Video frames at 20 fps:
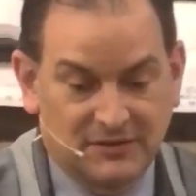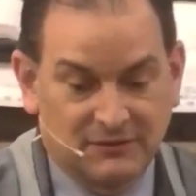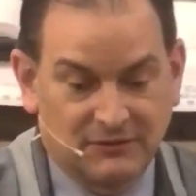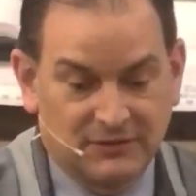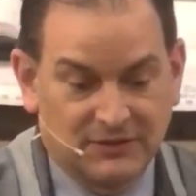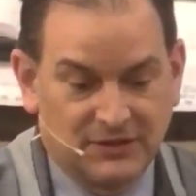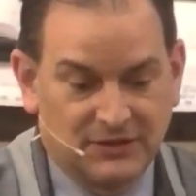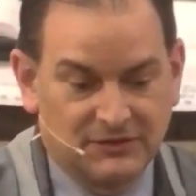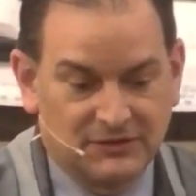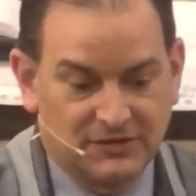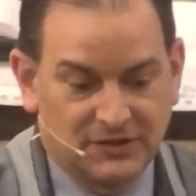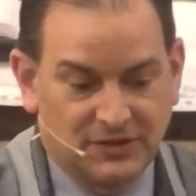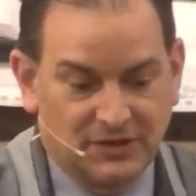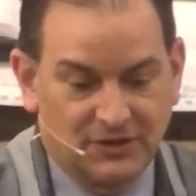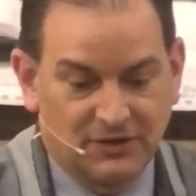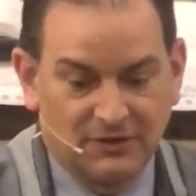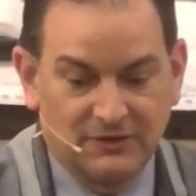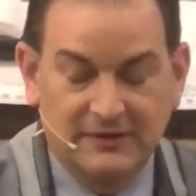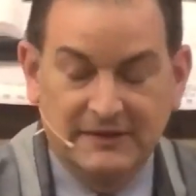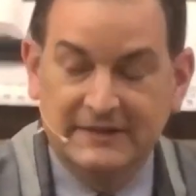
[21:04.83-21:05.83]
several years
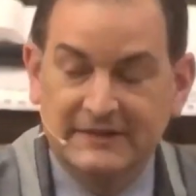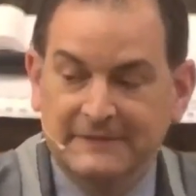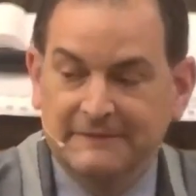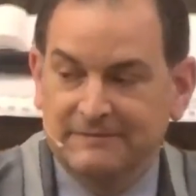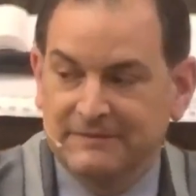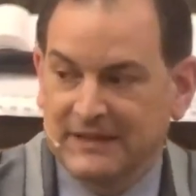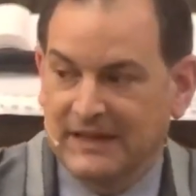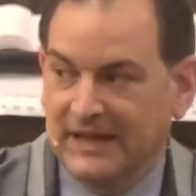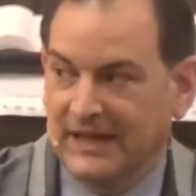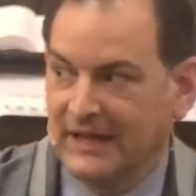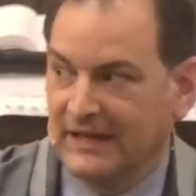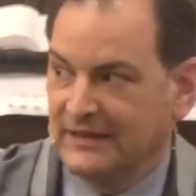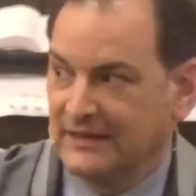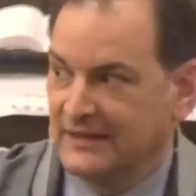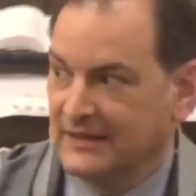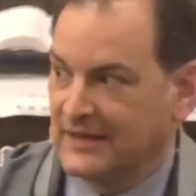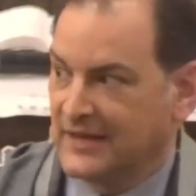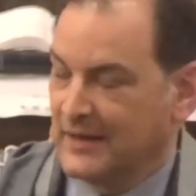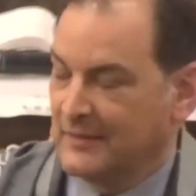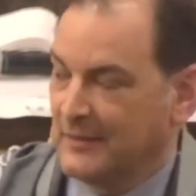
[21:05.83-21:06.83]
ago,
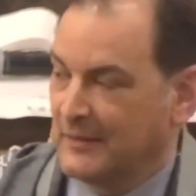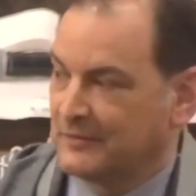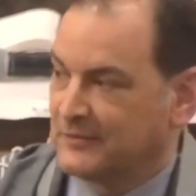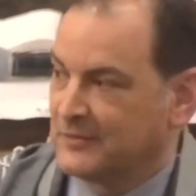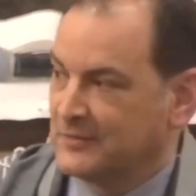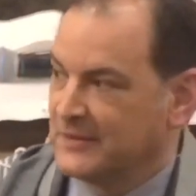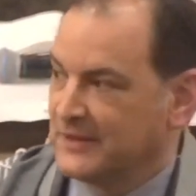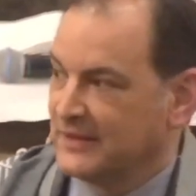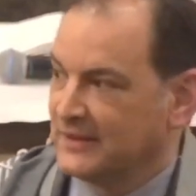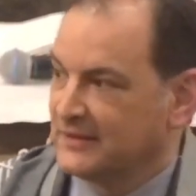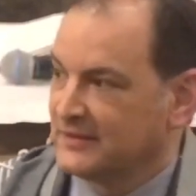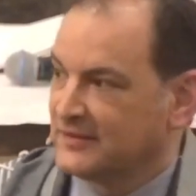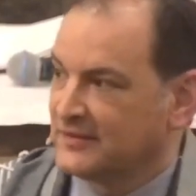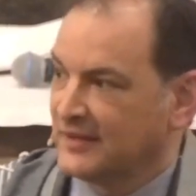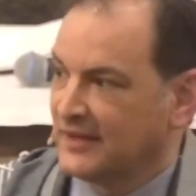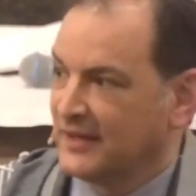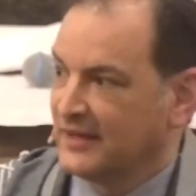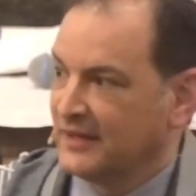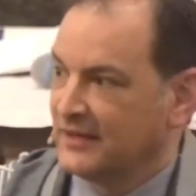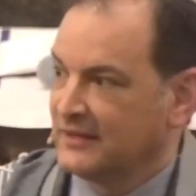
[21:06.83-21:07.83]
and he came up to me and
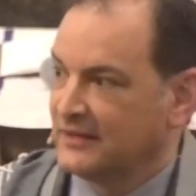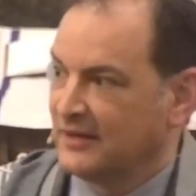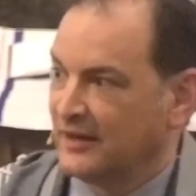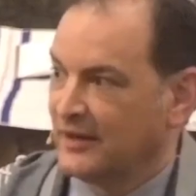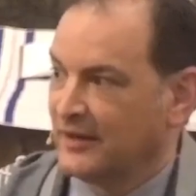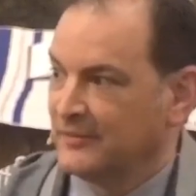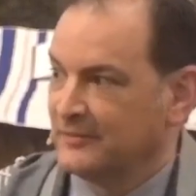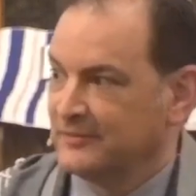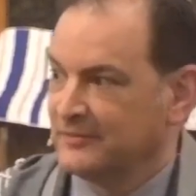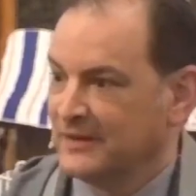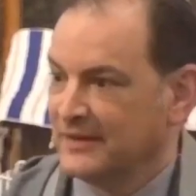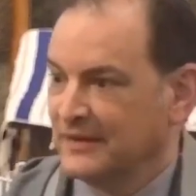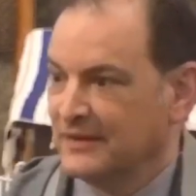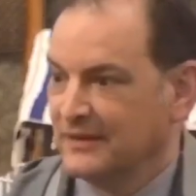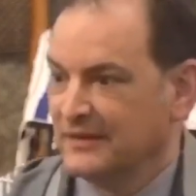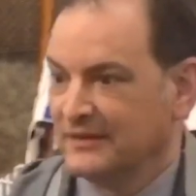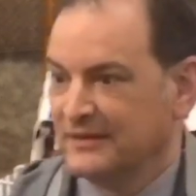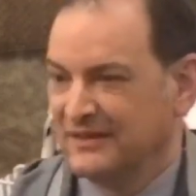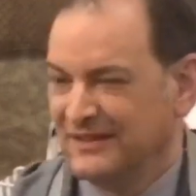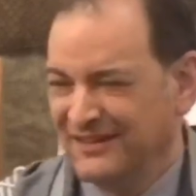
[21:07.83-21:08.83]
said, um,
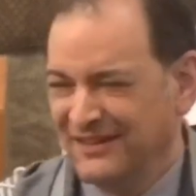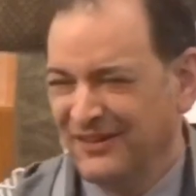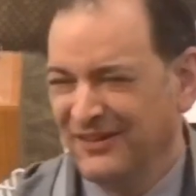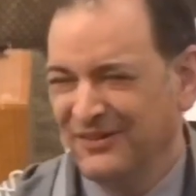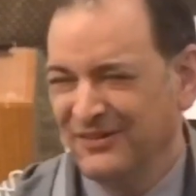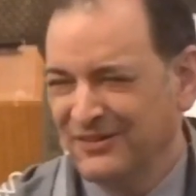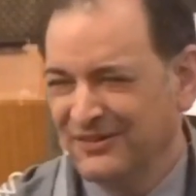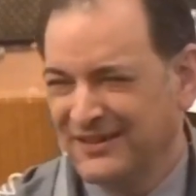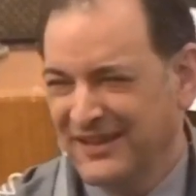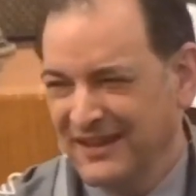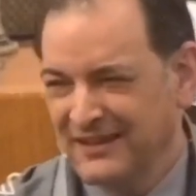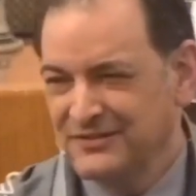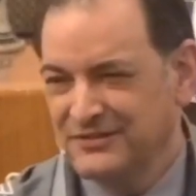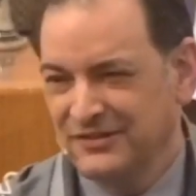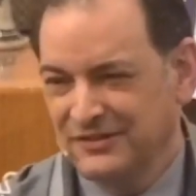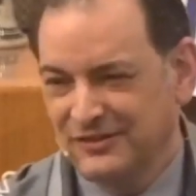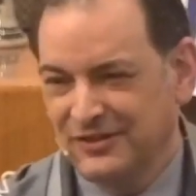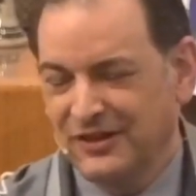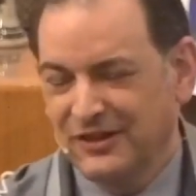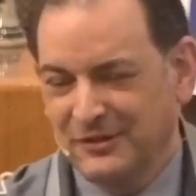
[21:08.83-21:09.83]
you know, can't
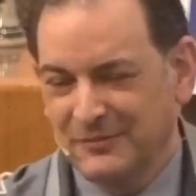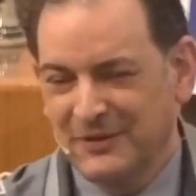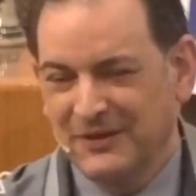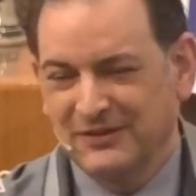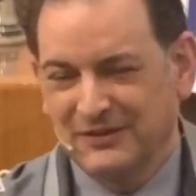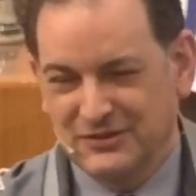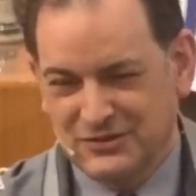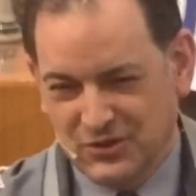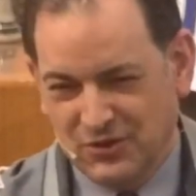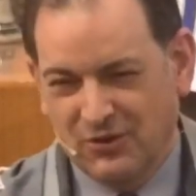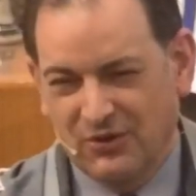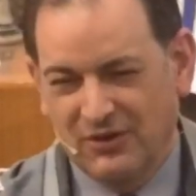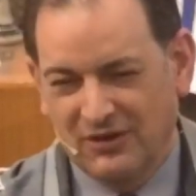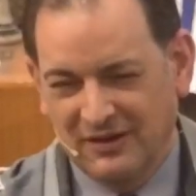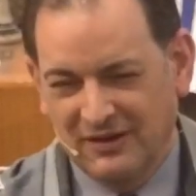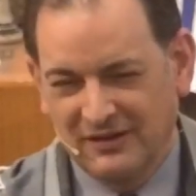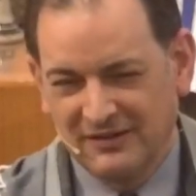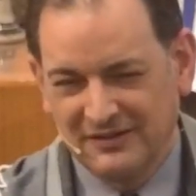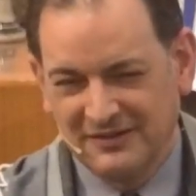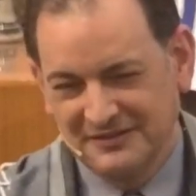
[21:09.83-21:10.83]
you just talk about the
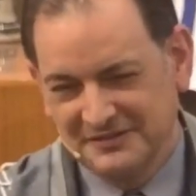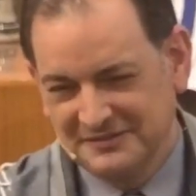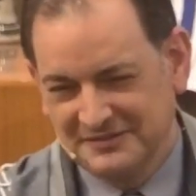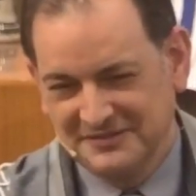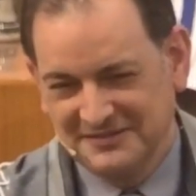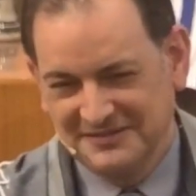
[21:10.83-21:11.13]
Torah?